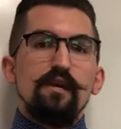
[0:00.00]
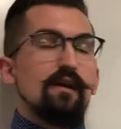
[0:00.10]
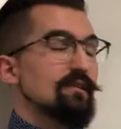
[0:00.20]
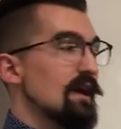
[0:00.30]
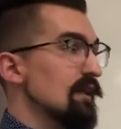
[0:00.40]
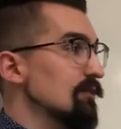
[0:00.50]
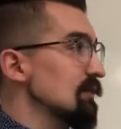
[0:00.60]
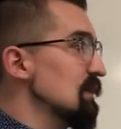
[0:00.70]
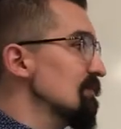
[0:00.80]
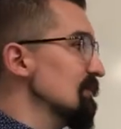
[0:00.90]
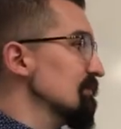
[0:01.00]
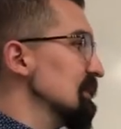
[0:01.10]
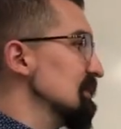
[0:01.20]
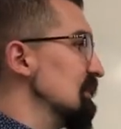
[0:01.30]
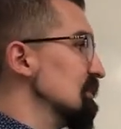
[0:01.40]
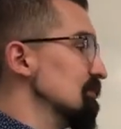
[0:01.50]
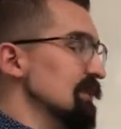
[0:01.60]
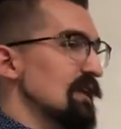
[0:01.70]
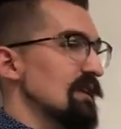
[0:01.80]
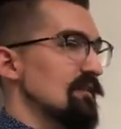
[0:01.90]
Yeah, exactly. Even if I can't
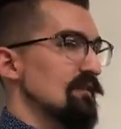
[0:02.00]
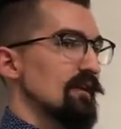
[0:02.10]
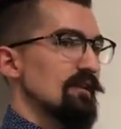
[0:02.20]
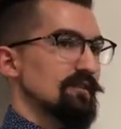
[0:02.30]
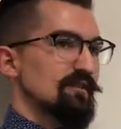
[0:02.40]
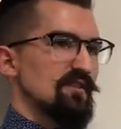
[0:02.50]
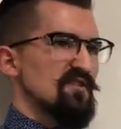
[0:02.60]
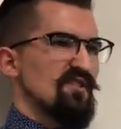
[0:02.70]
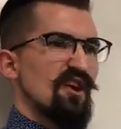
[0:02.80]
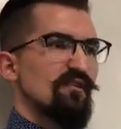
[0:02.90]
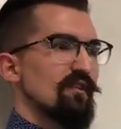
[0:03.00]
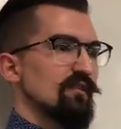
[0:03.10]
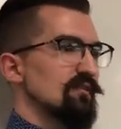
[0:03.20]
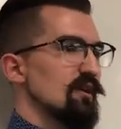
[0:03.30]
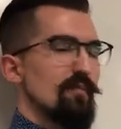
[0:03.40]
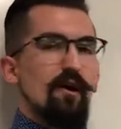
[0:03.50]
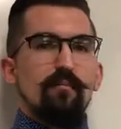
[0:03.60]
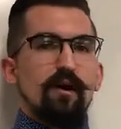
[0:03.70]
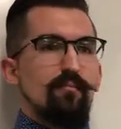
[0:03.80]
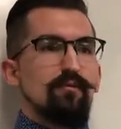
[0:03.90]
cling to anything else because there's nothing about
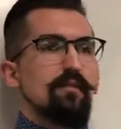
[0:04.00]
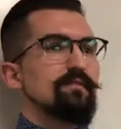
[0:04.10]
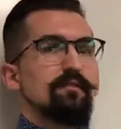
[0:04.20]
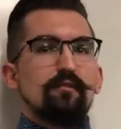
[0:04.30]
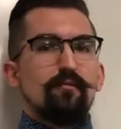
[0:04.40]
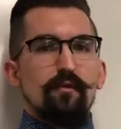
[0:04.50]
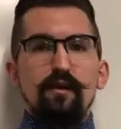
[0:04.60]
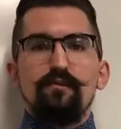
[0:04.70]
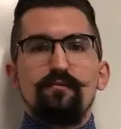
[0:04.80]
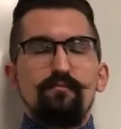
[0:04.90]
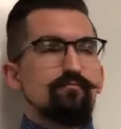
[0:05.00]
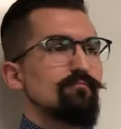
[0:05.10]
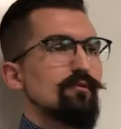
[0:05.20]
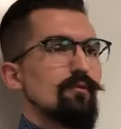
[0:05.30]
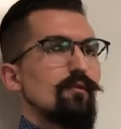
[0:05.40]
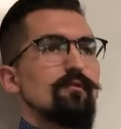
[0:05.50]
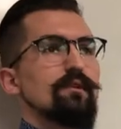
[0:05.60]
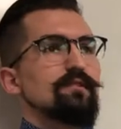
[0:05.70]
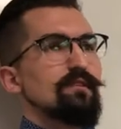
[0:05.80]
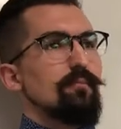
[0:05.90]
my beliefs that are correct, or, or at
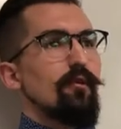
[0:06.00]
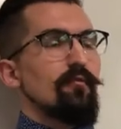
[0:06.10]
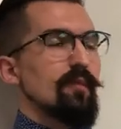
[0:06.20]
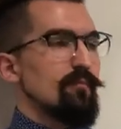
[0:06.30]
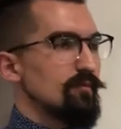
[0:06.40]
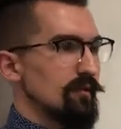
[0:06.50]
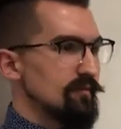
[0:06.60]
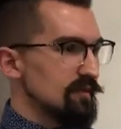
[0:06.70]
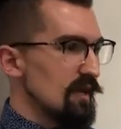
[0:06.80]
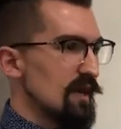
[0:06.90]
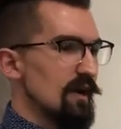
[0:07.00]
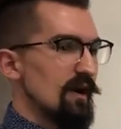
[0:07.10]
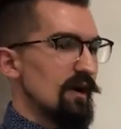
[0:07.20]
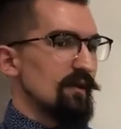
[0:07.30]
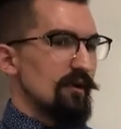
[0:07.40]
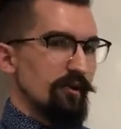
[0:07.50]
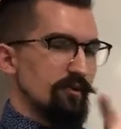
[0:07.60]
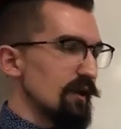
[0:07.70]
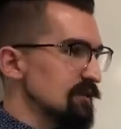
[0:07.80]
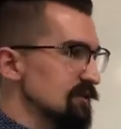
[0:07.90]
least this part of my beliefs. Uh, not only
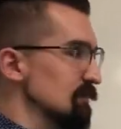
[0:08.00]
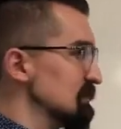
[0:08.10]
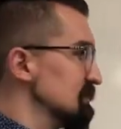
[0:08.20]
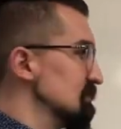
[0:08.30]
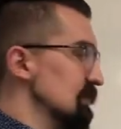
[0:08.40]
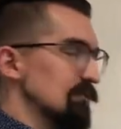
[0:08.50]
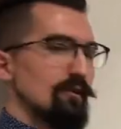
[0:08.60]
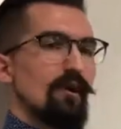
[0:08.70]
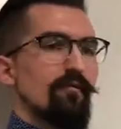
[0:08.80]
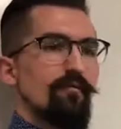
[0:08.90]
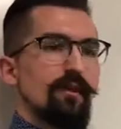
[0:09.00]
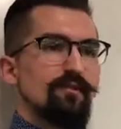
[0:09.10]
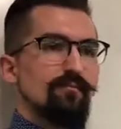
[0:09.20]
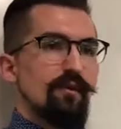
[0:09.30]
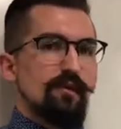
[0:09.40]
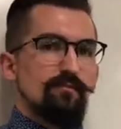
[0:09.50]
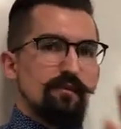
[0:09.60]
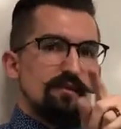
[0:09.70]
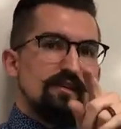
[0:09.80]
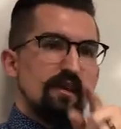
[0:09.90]
do I dismiss it like with confirmation bias, but in
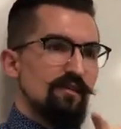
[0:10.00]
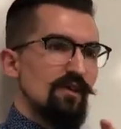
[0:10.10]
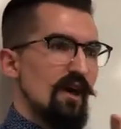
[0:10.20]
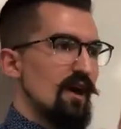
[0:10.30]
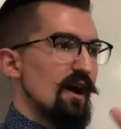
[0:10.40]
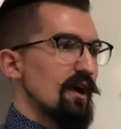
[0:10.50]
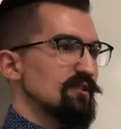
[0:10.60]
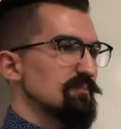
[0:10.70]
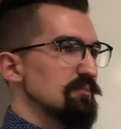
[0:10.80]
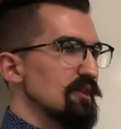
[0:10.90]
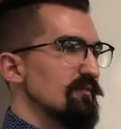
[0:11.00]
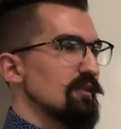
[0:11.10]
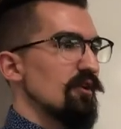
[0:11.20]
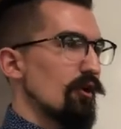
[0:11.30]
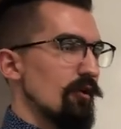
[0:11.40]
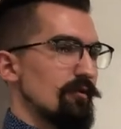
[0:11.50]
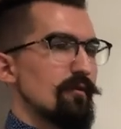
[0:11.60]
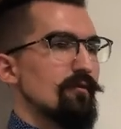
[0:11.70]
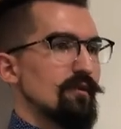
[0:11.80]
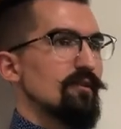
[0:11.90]
this case, I just believe it
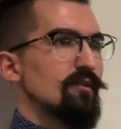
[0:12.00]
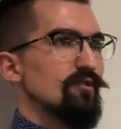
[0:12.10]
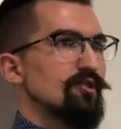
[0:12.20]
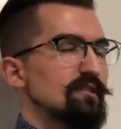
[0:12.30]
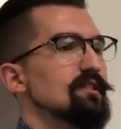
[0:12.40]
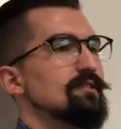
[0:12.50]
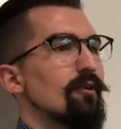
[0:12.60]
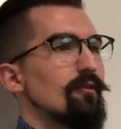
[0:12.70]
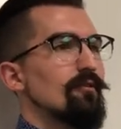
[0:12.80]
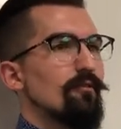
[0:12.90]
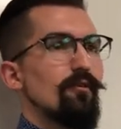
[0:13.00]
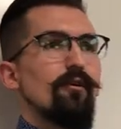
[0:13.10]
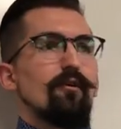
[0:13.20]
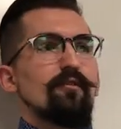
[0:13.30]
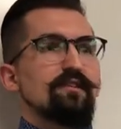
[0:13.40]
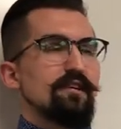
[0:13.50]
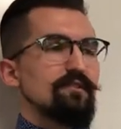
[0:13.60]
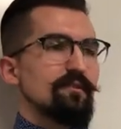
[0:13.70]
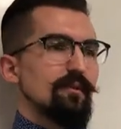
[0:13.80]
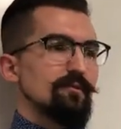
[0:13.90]
harder, just as hard or harder. It's actually
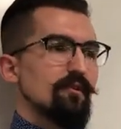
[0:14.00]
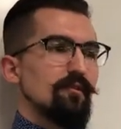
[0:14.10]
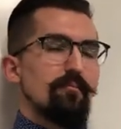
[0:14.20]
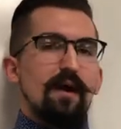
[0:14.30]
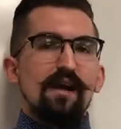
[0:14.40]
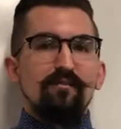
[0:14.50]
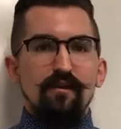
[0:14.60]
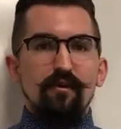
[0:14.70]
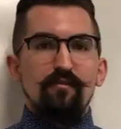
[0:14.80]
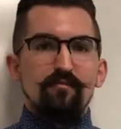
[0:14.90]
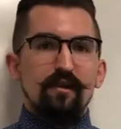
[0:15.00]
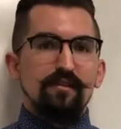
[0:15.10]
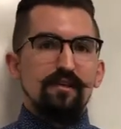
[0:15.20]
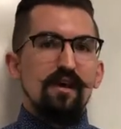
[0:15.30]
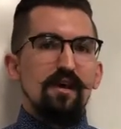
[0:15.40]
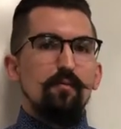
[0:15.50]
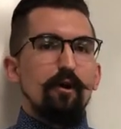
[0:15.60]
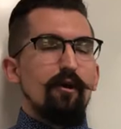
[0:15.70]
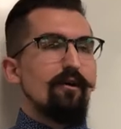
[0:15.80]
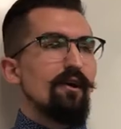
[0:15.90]
sometimes called the backfire effect,
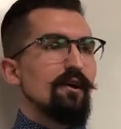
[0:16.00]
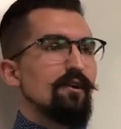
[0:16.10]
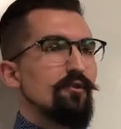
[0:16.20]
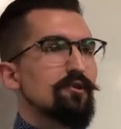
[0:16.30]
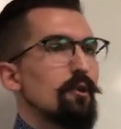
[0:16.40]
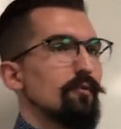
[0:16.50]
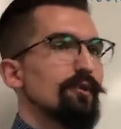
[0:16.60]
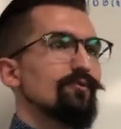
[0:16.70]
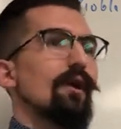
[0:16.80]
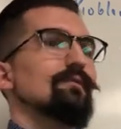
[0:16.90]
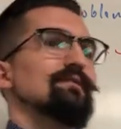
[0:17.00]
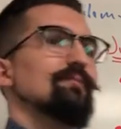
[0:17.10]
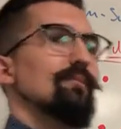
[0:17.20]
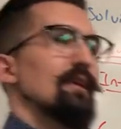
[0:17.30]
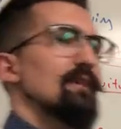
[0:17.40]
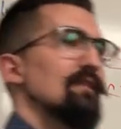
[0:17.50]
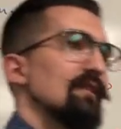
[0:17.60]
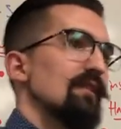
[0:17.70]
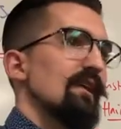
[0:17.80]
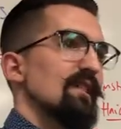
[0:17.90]
where you totally trounce somebody
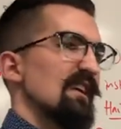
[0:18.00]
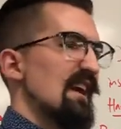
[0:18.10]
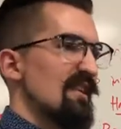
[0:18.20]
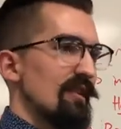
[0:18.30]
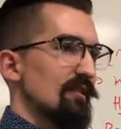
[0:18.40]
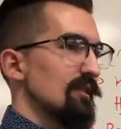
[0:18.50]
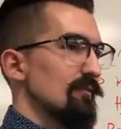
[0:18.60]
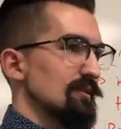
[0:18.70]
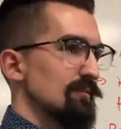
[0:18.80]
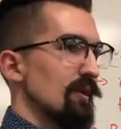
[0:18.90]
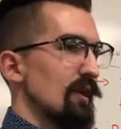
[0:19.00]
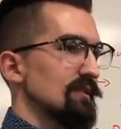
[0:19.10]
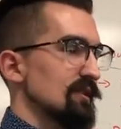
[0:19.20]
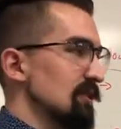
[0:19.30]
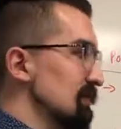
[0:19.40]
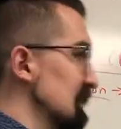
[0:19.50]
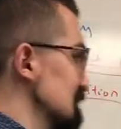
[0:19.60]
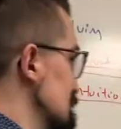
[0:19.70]
and they got nothing in response. Like you can't say